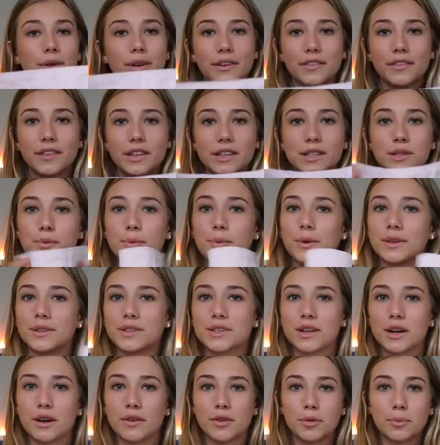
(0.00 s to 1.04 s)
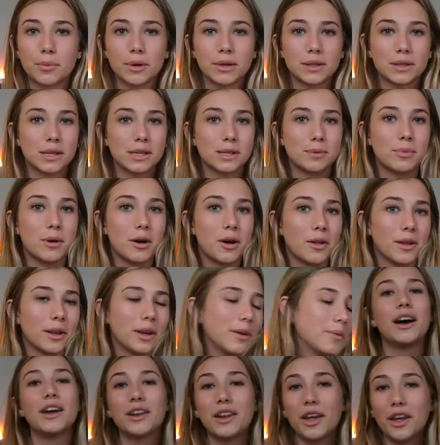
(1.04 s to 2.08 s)
I have this one skirt from Princess
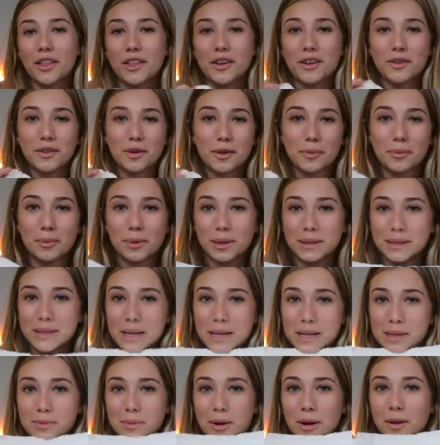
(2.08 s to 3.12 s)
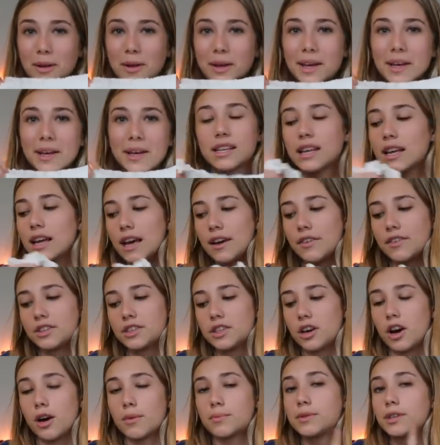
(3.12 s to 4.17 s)
Polly, another from Princess Polly. And I have a
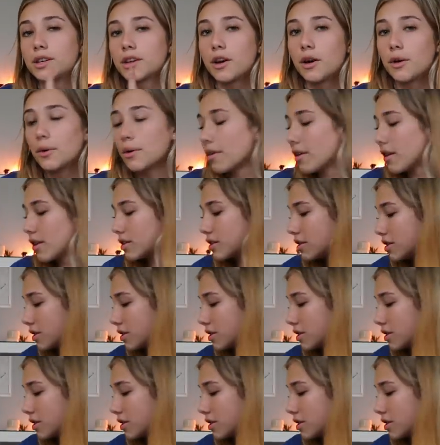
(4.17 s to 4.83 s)
top to go with it